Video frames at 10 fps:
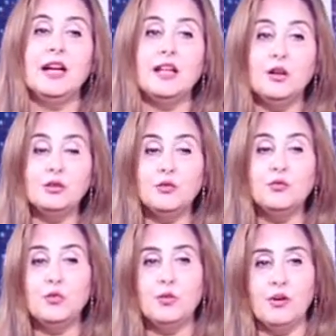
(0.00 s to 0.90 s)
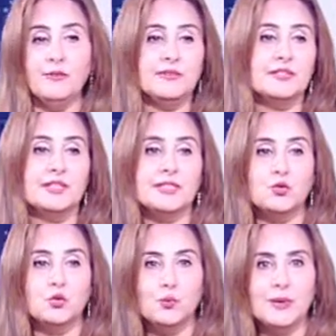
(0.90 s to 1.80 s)
a lot of youth conferences
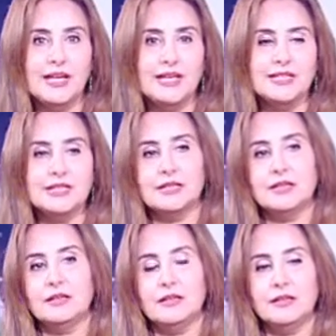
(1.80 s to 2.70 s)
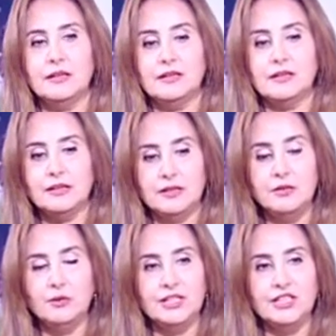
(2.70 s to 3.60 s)
took place
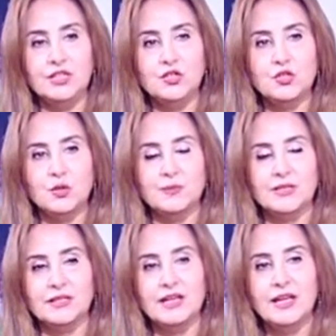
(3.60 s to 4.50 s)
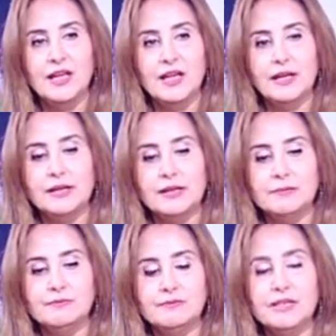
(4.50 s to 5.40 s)
here in Egypt,
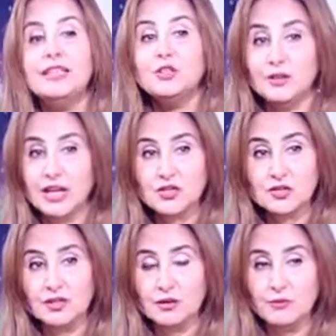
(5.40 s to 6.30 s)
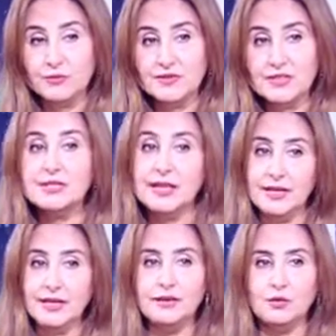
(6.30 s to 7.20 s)
international conferences
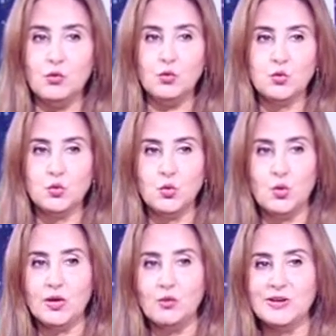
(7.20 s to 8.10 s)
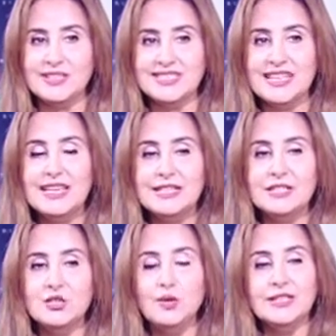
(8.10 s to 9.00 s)
and also local ones.
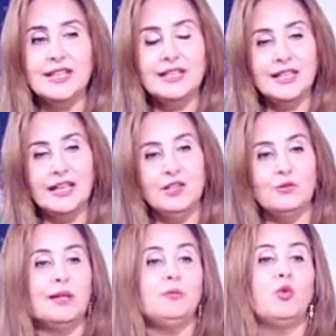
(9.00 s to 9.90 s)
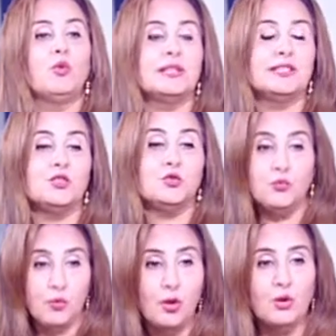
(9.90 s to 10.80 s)
Did you attend any of them, or did you
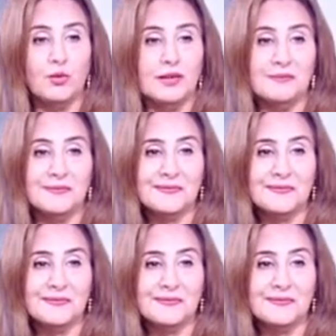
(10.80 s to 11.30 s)
follow them?